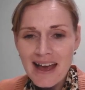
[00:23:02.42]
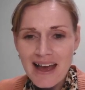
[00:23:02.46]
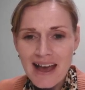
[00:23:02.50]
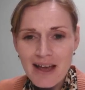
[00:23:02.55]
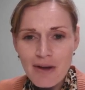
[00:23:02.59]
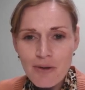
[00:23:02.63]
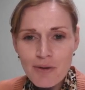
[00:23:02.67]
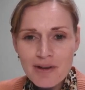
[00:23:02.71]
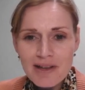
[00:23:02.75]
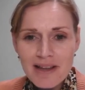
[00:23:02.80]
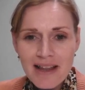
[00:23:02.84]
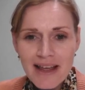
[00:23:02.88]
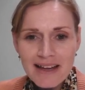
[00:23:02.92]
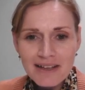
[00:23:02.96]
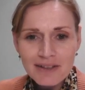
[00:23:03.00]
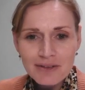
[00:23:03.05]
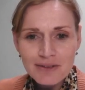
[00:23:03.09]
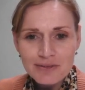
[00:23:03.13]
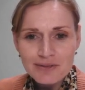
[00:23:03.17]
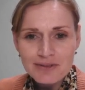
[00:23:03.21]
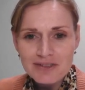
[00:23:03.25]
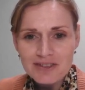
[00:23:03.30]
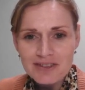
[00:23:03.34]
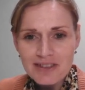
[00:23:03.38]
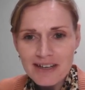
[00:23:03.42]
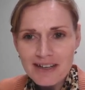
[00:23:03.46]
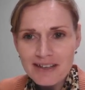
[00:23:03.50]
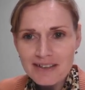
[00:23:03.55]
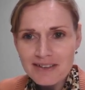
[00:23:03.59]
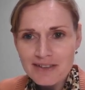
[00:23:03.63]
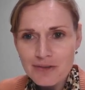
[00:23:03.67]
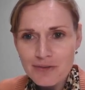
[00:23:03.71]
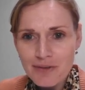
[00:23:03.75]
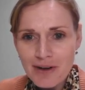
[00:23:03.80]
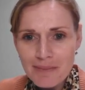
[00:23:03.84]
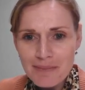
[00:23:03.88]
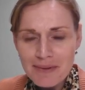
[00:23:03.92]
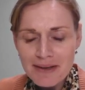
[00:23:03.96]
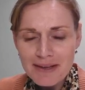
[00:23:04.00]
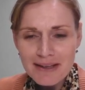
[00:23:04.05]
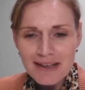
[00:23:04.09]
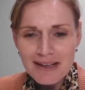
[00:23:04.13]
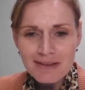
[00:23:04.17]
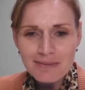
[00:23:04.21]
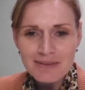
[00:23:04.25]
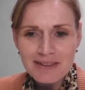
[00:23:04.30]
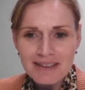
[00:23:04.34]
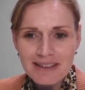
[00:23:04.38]
I would like to start wrapping
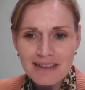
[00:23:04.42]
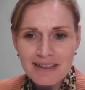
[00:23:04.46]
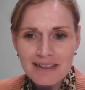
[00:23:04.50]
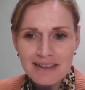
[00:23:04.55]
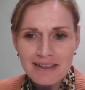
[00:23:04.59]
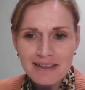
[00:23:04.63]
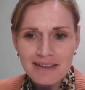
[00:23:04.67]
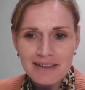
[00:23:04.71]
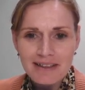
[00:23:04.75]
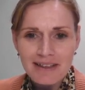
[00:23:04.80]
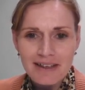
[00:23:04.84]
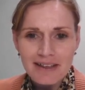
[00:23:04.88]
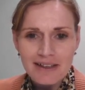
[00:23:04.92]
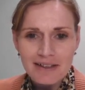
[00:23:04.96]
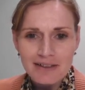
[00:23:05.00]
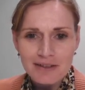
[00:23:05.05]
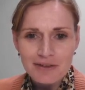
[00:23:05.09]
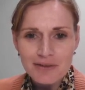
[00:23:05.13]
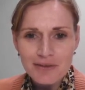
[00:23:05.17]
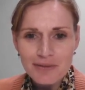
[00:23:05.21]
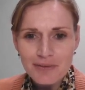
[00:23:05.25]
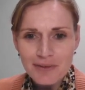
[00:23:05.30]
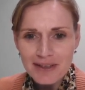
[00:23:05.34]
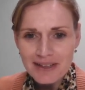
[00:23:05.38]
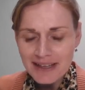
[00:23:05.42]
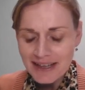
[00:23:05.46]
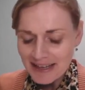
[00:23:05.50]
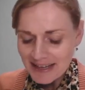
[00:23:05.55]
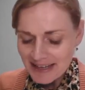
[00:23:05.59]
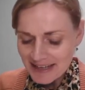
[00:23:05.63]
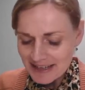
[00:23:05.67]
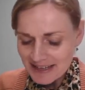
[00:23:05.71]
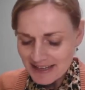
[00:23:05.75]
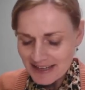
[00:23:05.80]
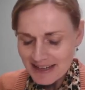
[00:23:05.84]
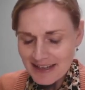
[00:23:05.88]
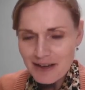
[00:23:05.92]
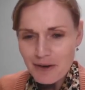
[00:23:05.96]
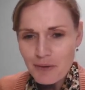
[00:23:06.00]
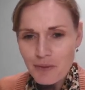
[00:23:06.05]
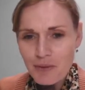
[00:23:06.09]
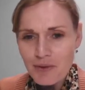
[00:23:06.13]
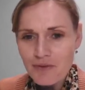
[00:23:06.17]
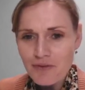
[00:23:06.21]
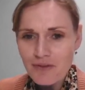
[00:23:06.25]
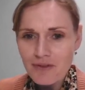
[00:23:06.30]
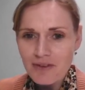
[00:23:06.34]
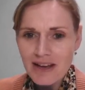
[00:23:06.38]
up the Q&A
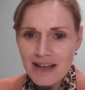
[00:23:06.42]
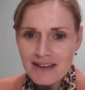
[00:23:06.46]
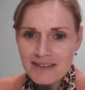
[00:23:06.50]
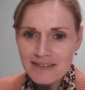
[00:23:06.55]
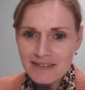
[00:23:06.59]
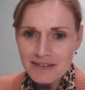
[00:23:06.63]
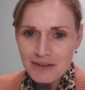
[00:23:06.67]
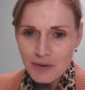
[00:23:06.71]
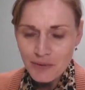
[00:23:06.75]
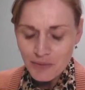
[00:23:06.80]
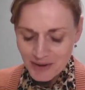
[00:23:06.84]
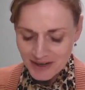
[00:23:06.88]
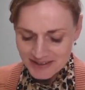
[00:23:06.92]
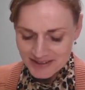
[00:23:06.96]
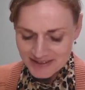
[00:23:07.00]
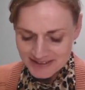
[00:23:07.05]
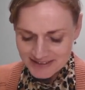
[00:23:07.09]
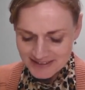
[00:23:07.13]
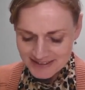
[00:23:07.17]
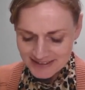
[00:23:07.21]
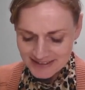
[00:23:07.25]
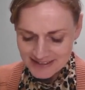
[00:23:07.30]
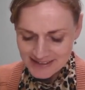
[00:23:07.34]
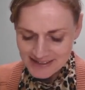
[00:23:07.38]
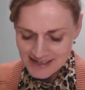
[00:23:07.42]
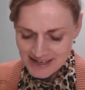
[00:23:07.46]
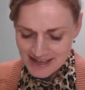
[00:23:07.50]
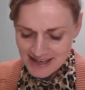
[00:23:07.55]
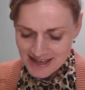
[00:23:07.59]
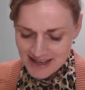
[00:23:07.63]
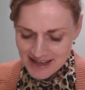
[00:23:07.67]
with last question.